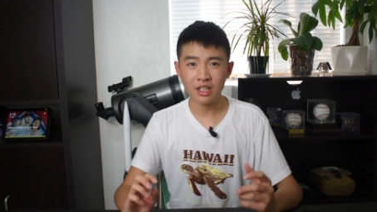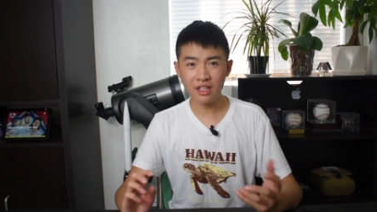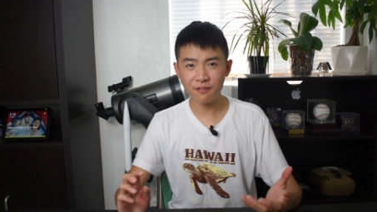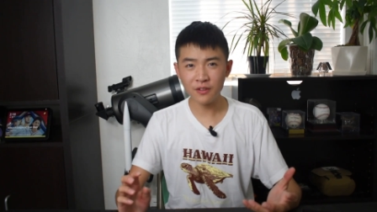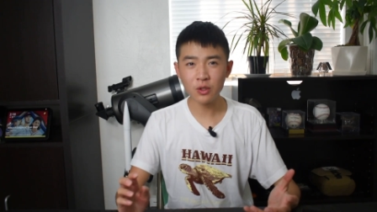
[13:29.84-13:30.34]

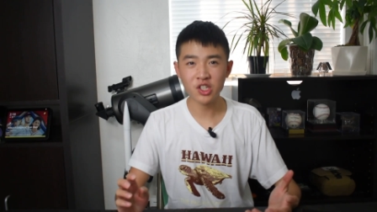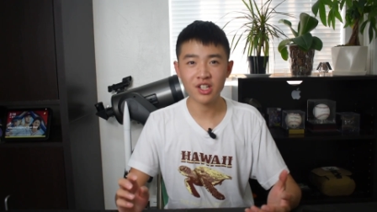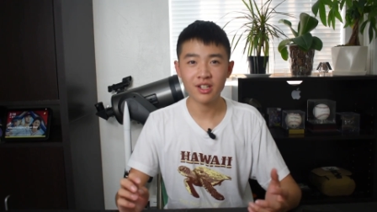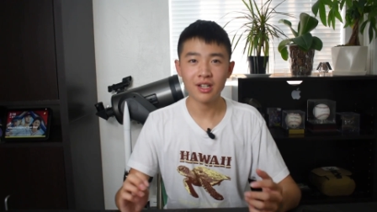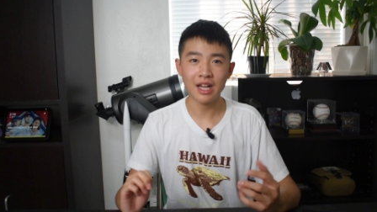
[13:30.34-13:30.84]
In the
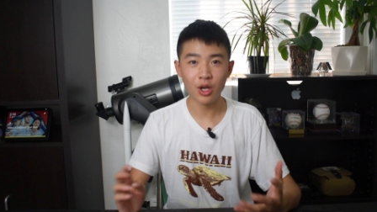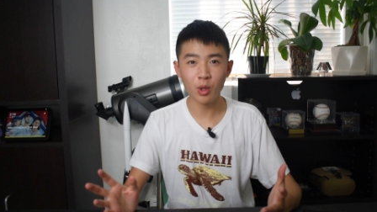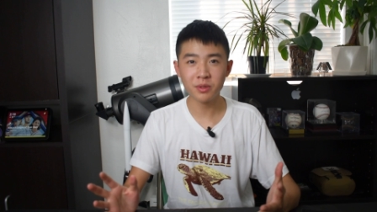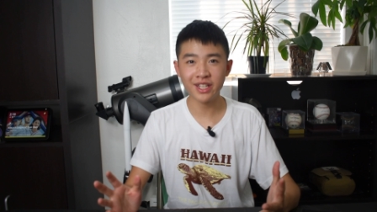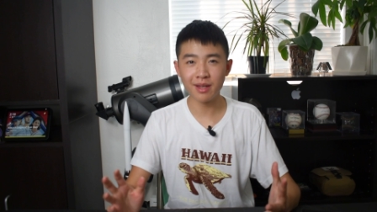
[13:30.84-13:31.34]
future, I
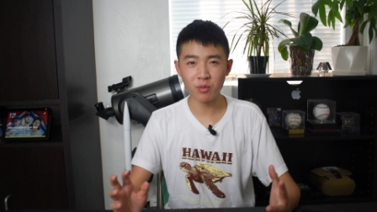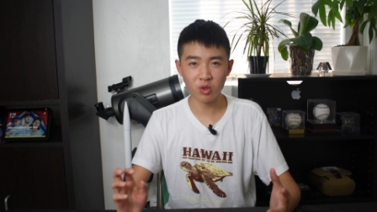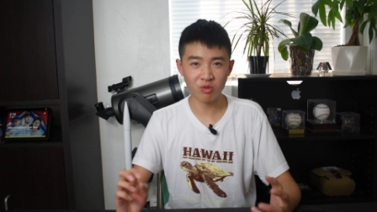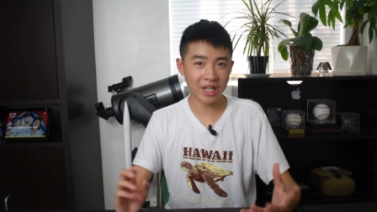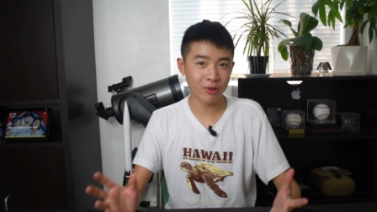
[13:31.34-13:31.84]
hope to get
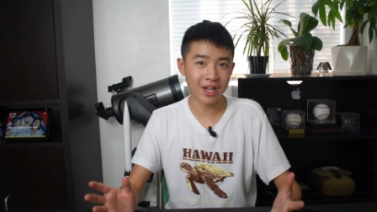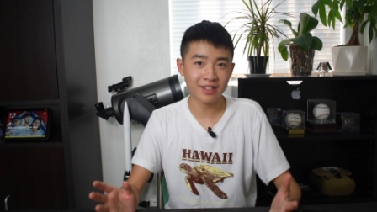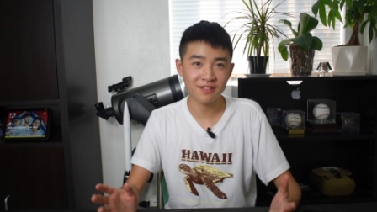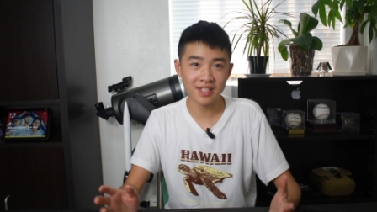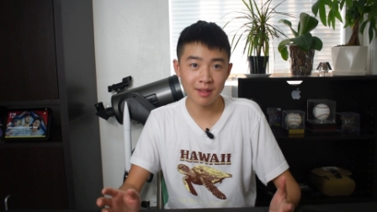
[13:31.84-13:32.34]
more
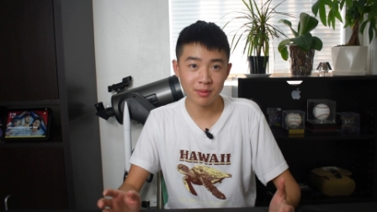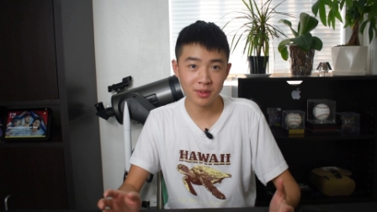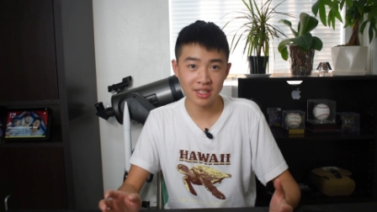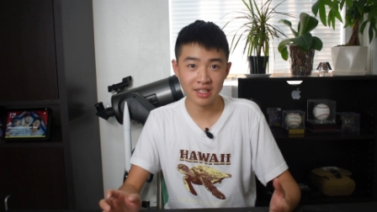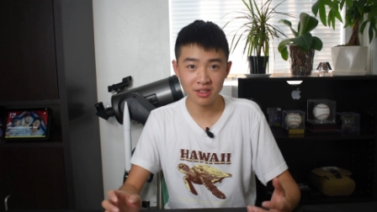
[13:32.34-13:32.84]
radioactive
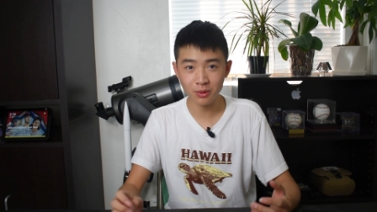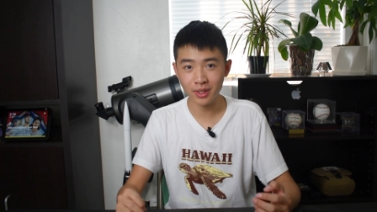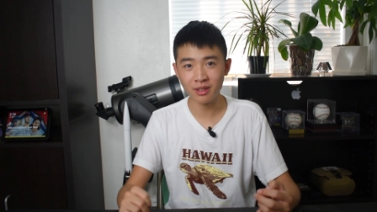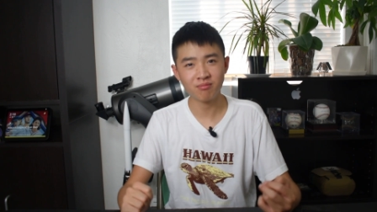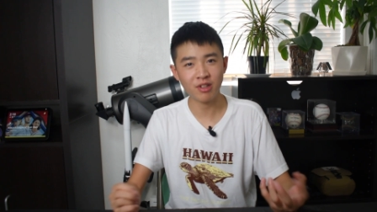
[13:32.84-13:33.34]
samples,
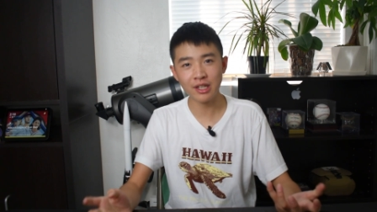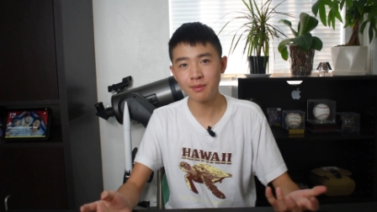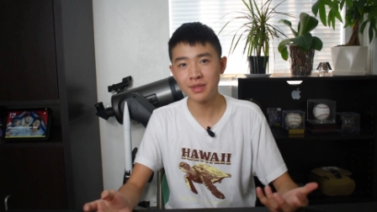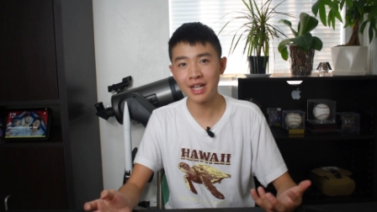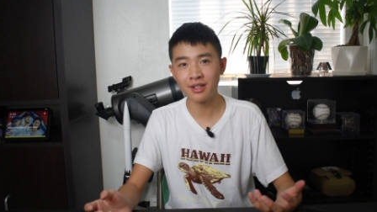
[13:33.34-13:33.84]
including
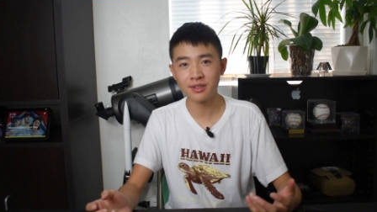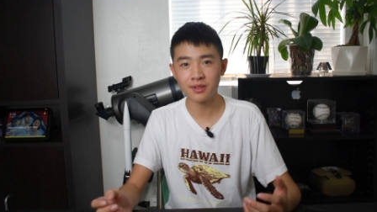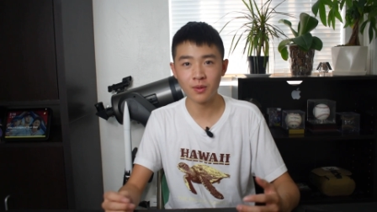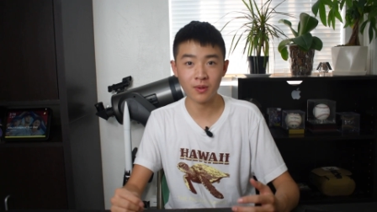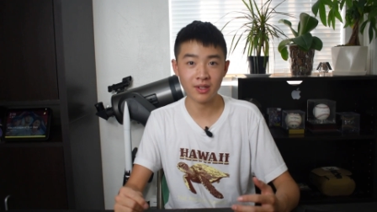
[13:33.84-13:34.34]
radium
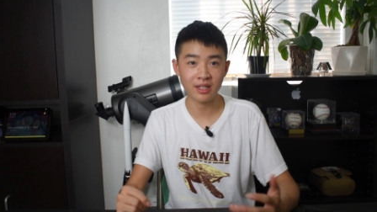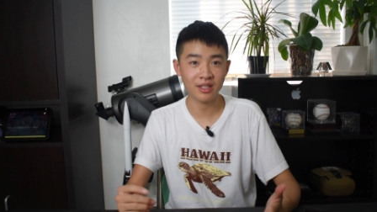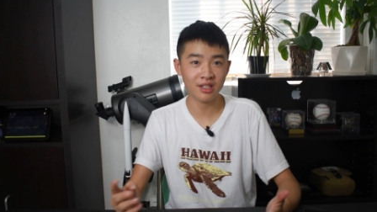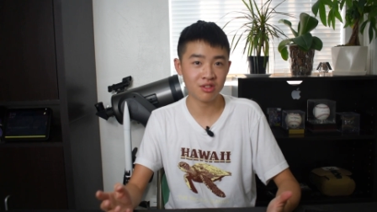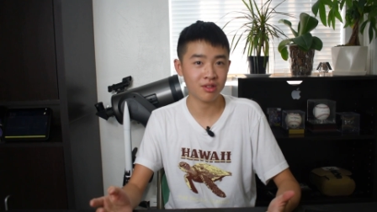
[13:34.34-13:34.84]
dials or
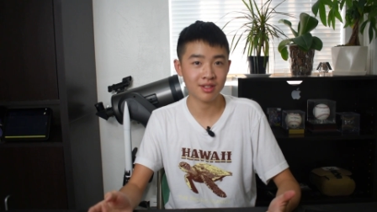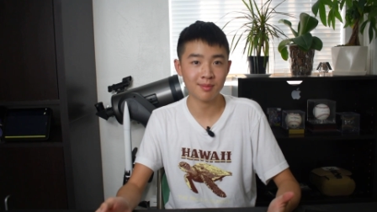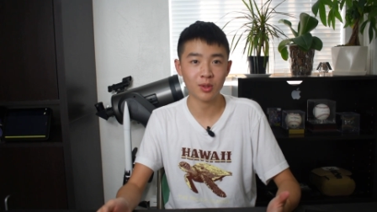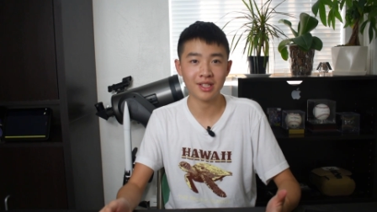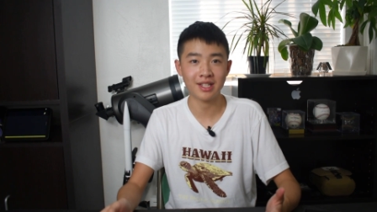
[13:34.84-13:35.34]
industrial
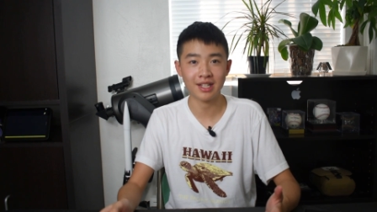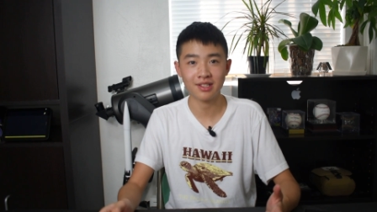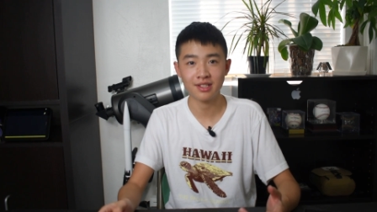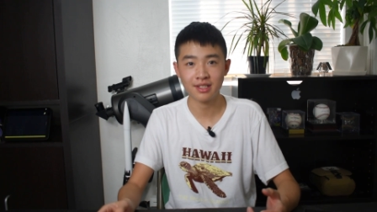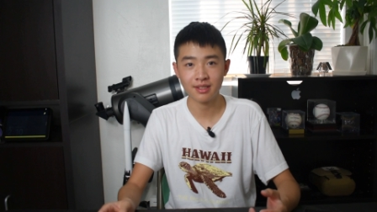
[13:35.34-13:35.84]
smoke
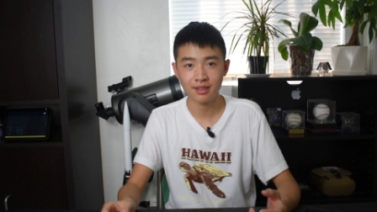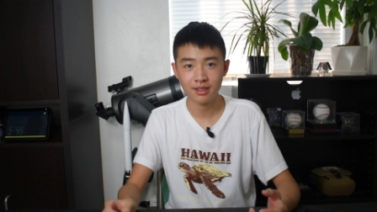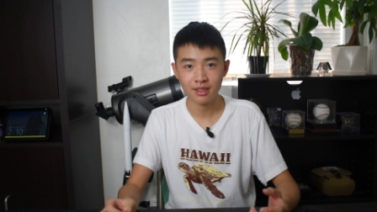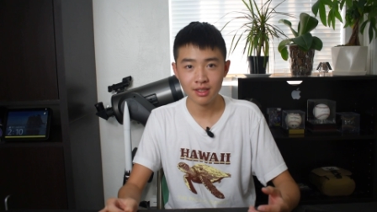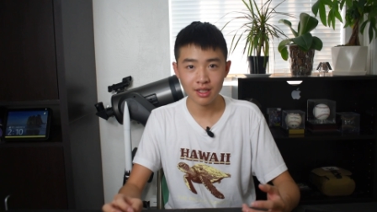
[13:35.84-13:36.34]
detectors.
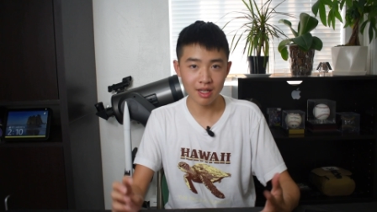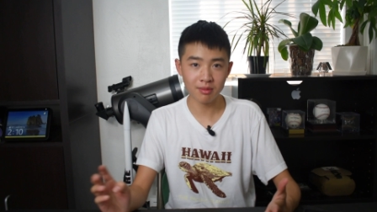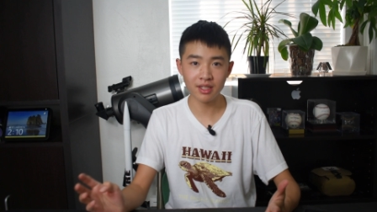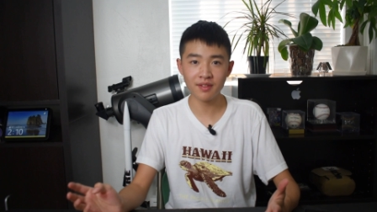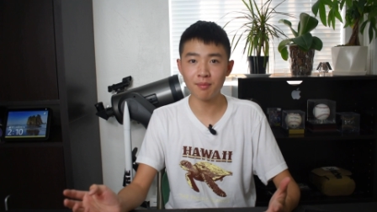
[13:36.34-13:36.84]
I
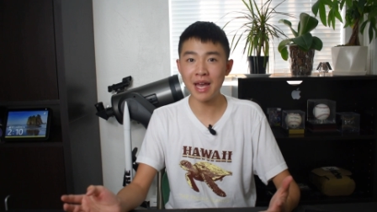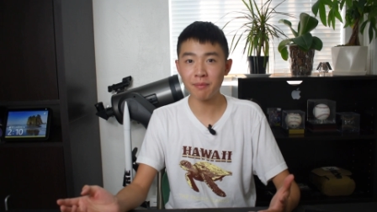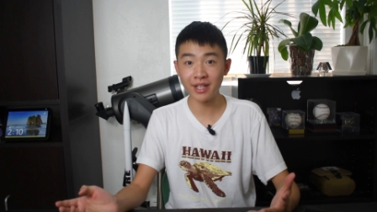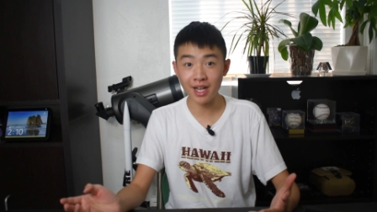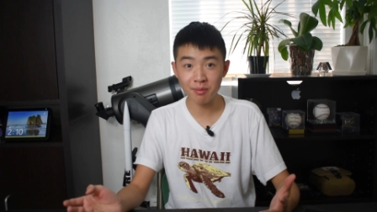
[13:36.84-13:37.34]
believe the
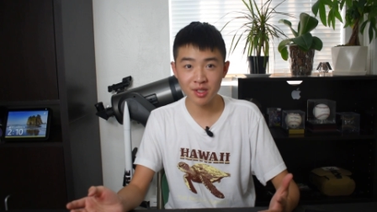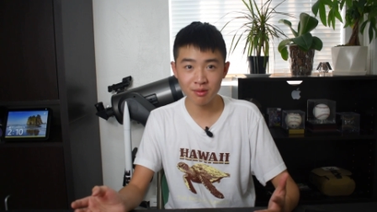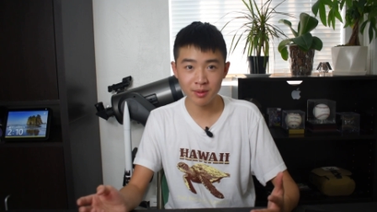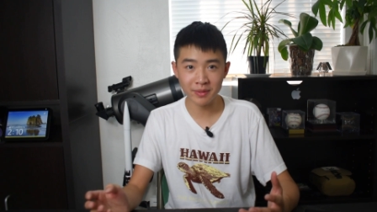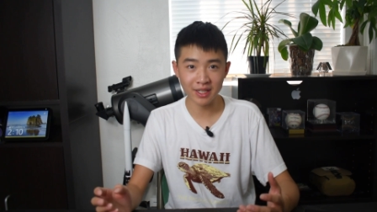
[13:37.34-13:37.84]
mapping
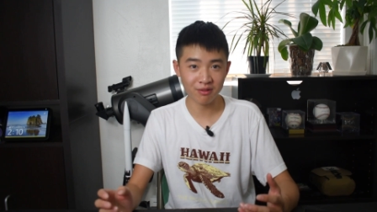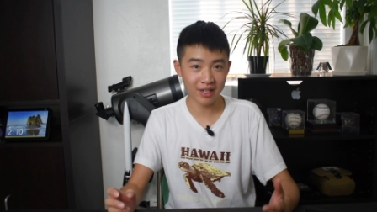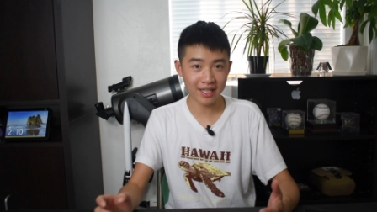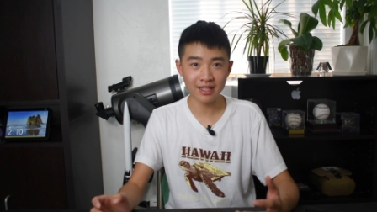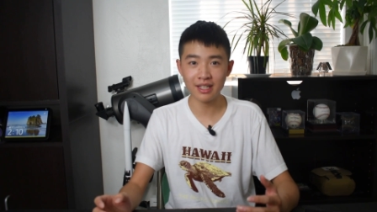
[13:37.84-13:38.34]
option would be a
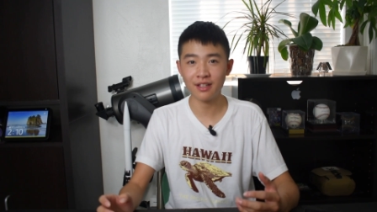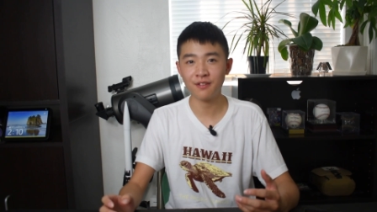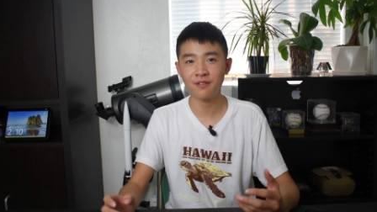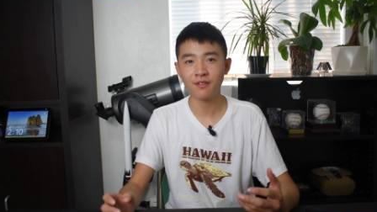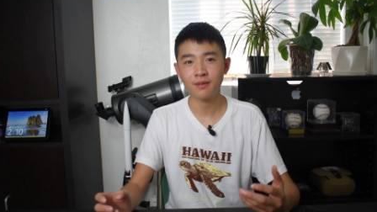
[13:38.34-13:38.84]
great if